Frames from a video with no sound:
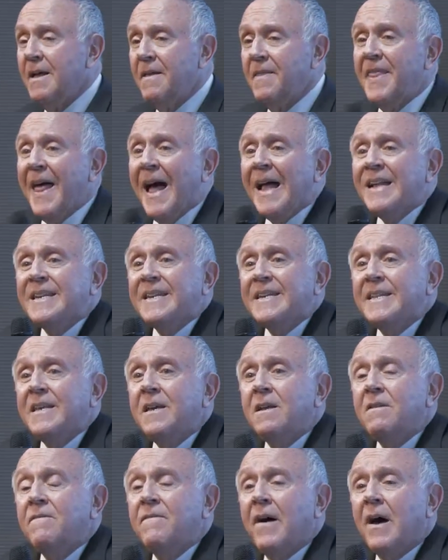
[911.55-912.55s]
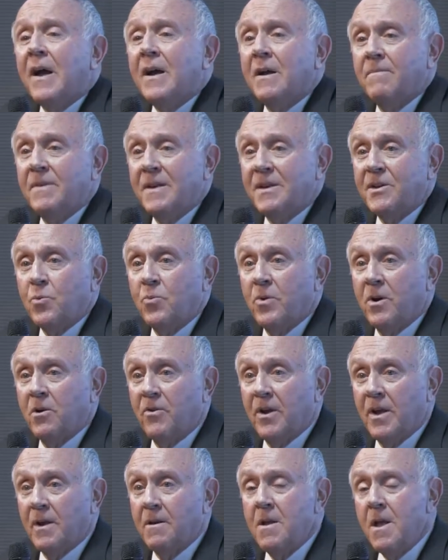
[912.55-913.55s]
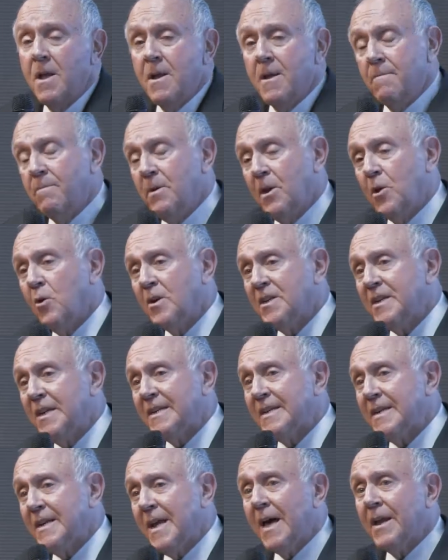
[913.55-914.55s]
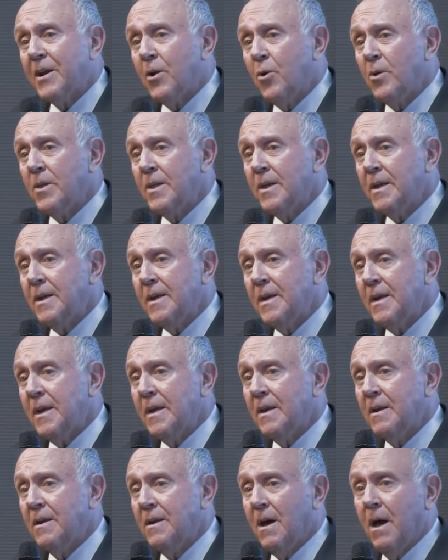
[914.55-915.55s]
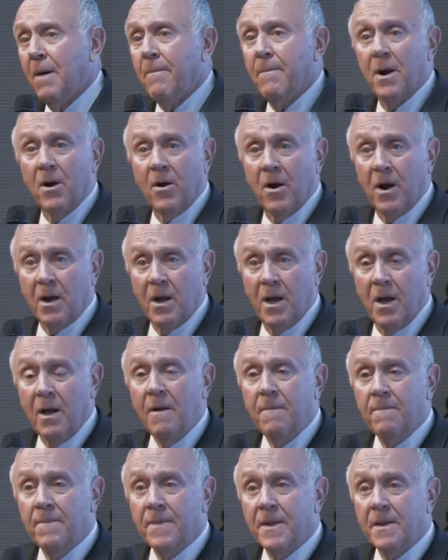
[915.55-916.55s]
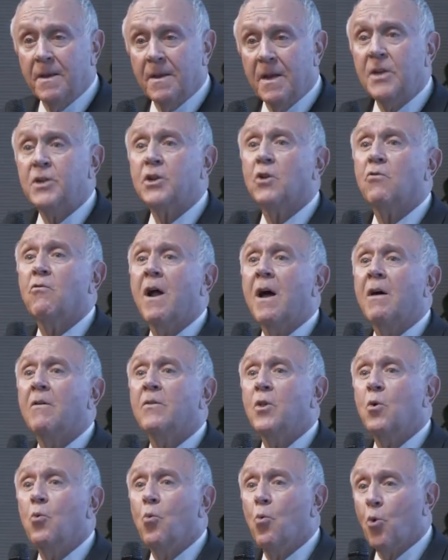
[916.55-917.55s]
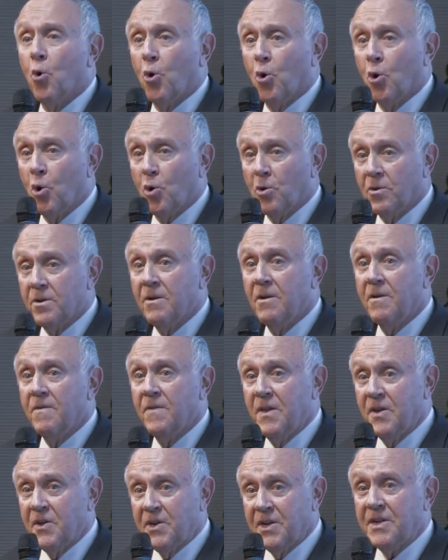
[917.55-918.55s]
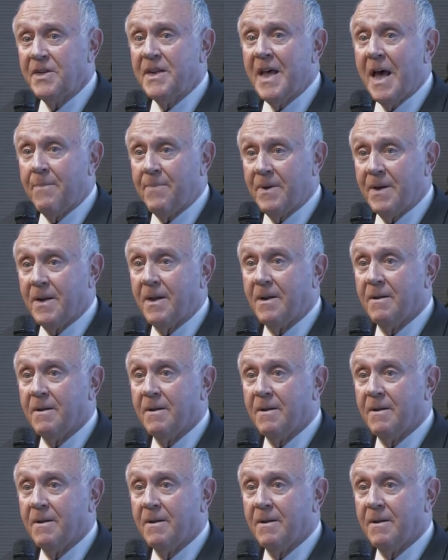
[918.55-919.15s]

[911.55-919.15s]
That's the environment we're in because it's not only in America, it's around the world this is happening.